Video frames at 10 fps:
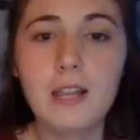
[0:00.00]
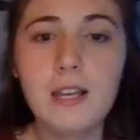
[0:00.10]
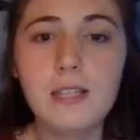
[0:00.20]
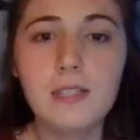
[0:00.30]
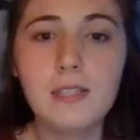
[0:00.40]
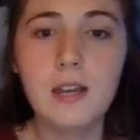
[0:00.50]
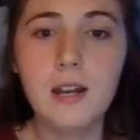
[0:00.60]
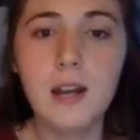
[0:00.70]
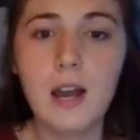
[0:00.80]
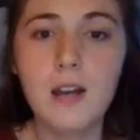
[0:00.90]
at this,
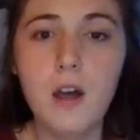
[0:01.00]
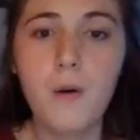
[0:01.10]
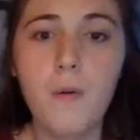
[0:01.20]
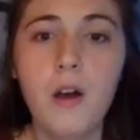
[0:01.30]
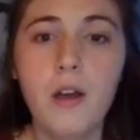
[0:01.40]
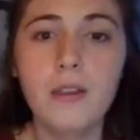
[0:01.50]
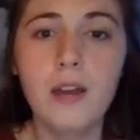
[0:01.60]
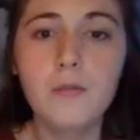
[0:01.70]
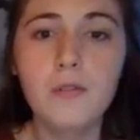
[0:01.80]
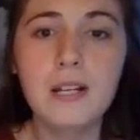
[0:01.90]
and I know
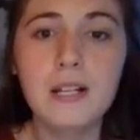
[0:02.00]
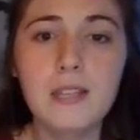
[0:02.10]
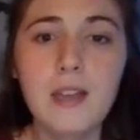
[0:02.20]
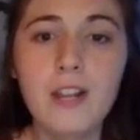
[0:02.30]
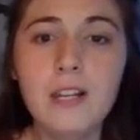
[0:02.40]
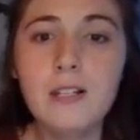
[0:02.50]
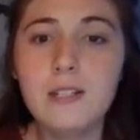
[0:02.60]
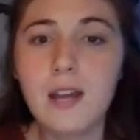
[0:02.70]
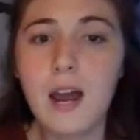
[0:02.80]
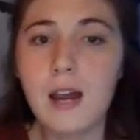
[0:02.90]
that I'm doing 7
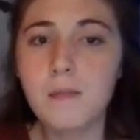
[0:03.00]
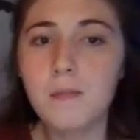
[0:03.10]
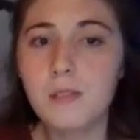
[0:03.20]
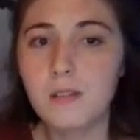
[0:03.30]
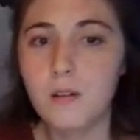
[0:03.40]
times